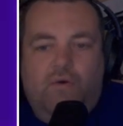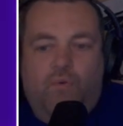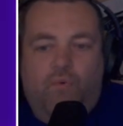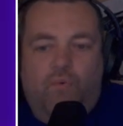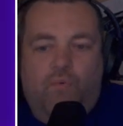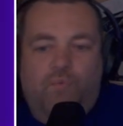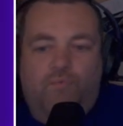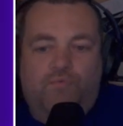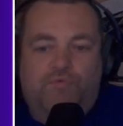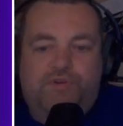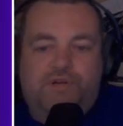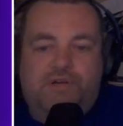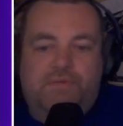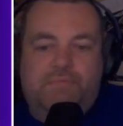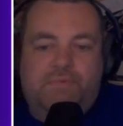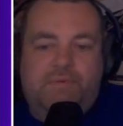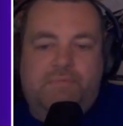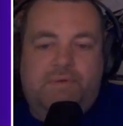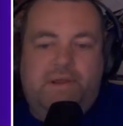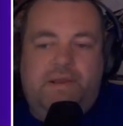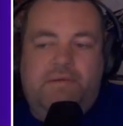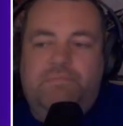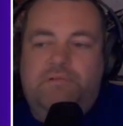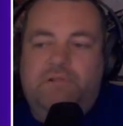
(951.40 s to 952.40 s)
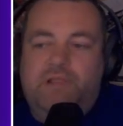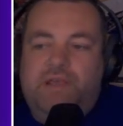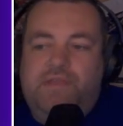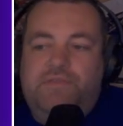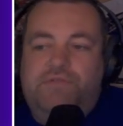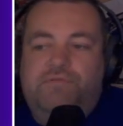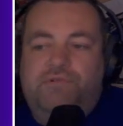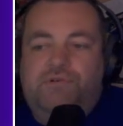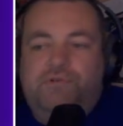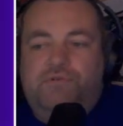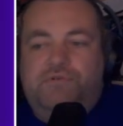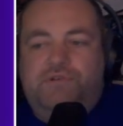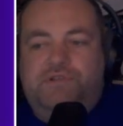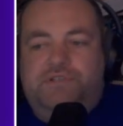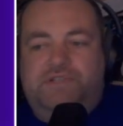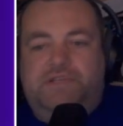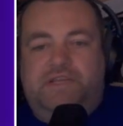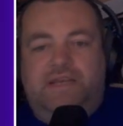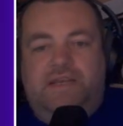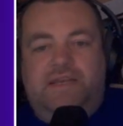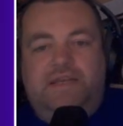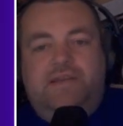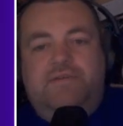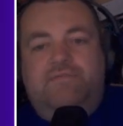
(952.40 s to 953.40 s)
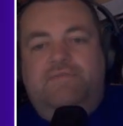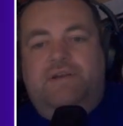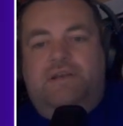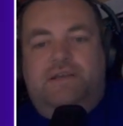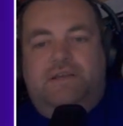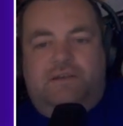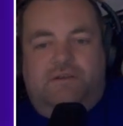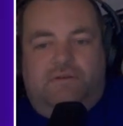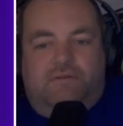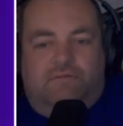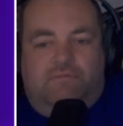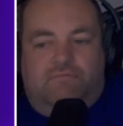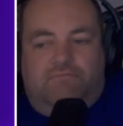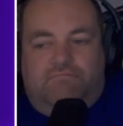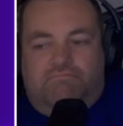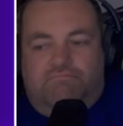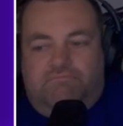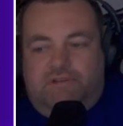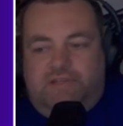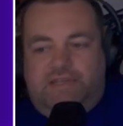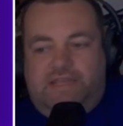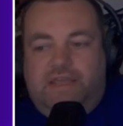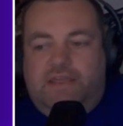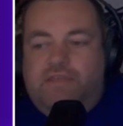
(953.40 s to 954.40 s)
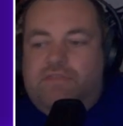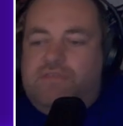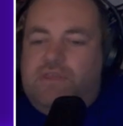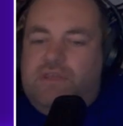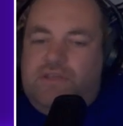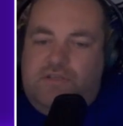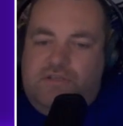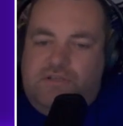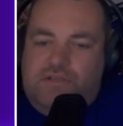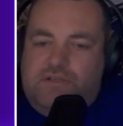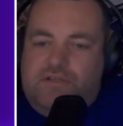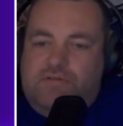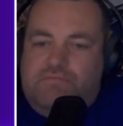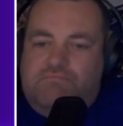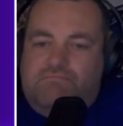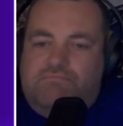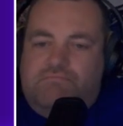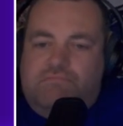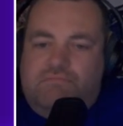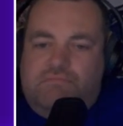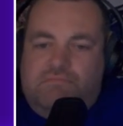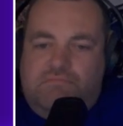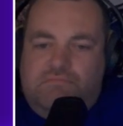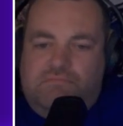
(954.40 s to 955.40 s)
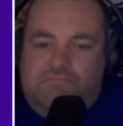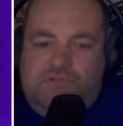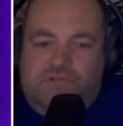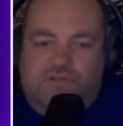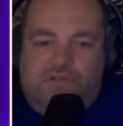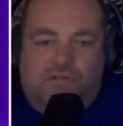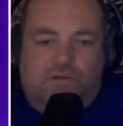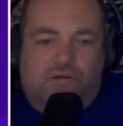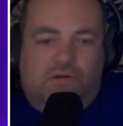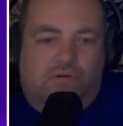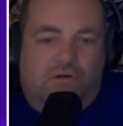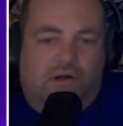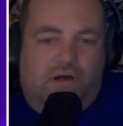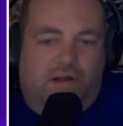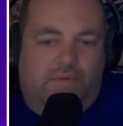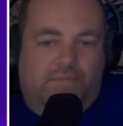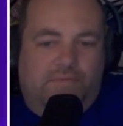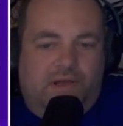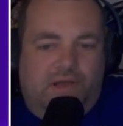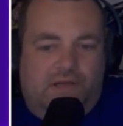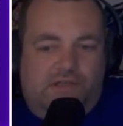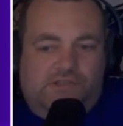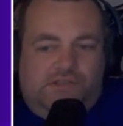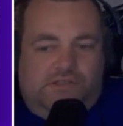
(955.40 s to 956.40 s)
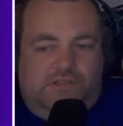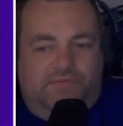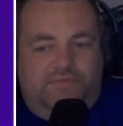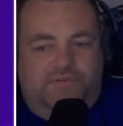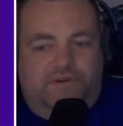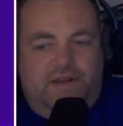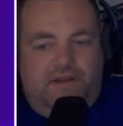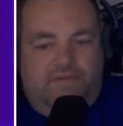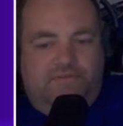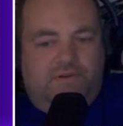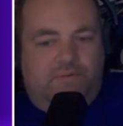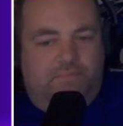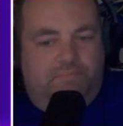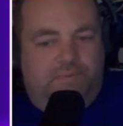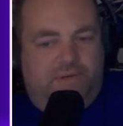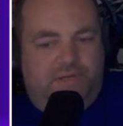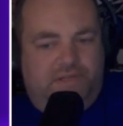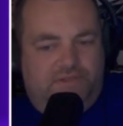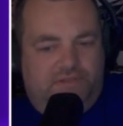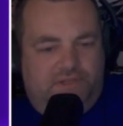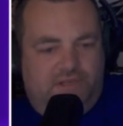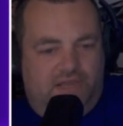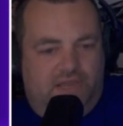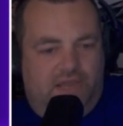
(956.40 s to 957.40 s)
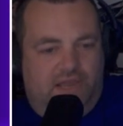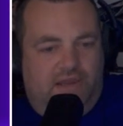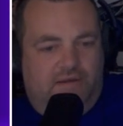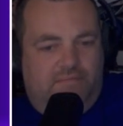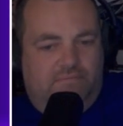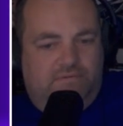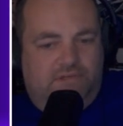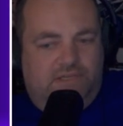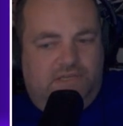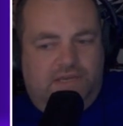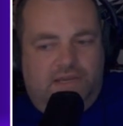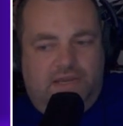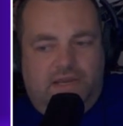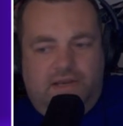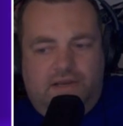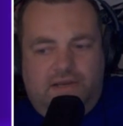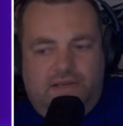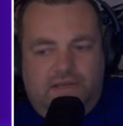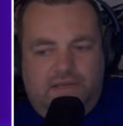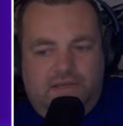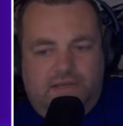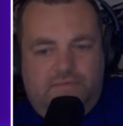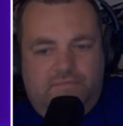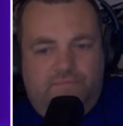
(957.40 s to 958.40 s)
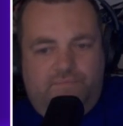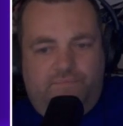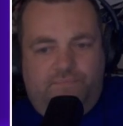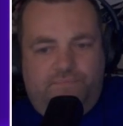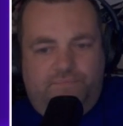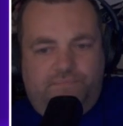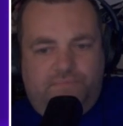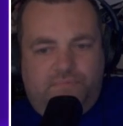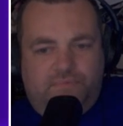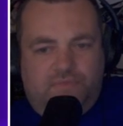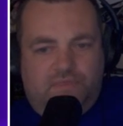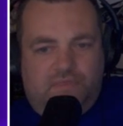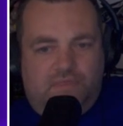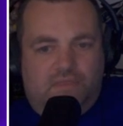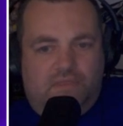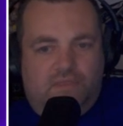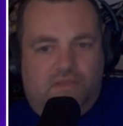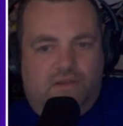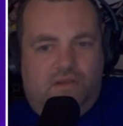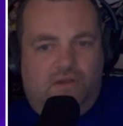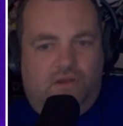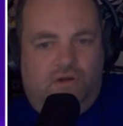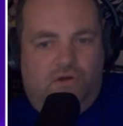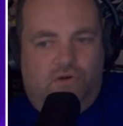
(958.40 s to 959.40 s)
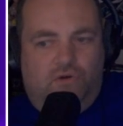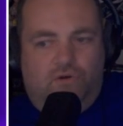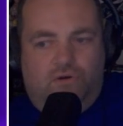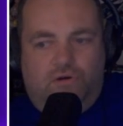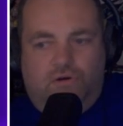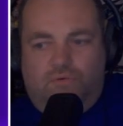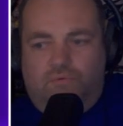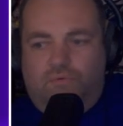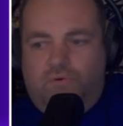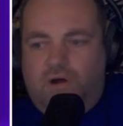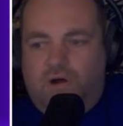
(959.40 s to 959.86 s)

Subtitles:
During my main playthrough, didn't even get this. So I'm not sure if you have to beat the game to get it or